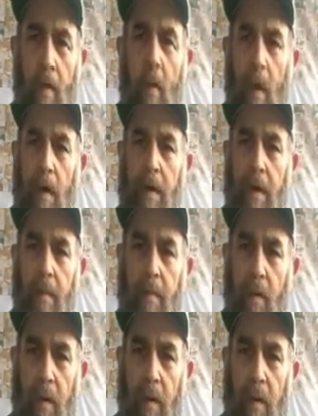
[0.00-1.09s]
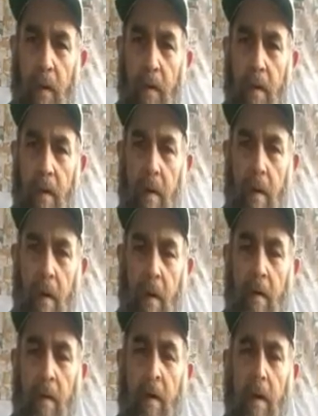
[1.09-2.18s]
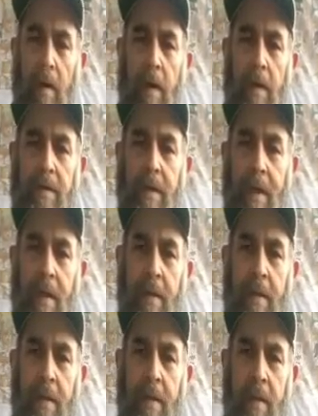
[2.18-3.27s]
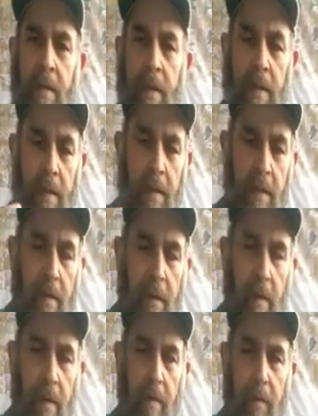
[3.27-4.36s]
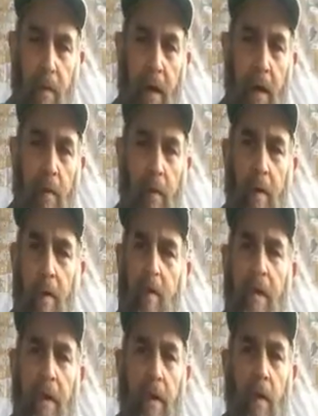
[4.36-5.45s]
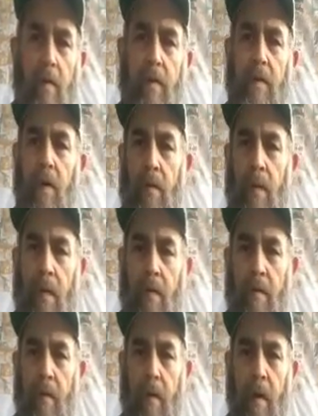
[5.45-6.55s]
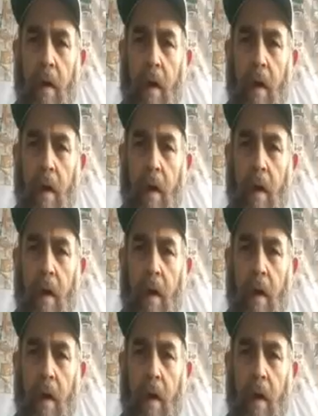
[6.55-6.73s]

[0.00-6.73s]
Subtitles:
The quality he brought in is in the prayer we repeat over and over and over.